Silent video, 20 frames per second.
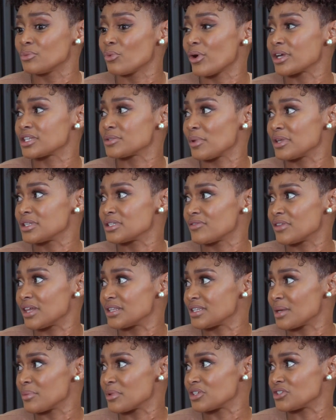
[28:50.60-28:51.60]
more expensive than
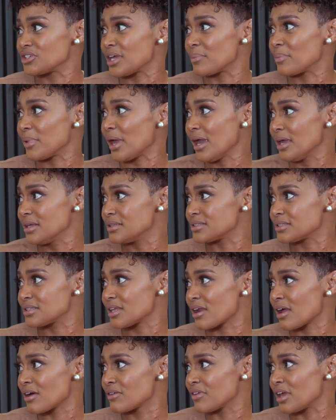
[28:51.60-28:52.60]
some of the champagnes
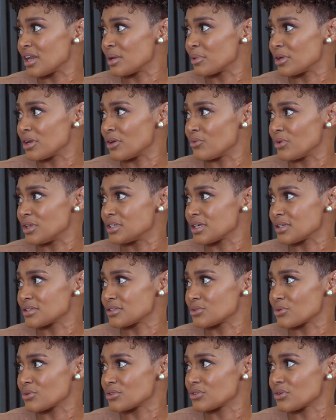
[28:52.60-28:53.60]
that are available in retail stores.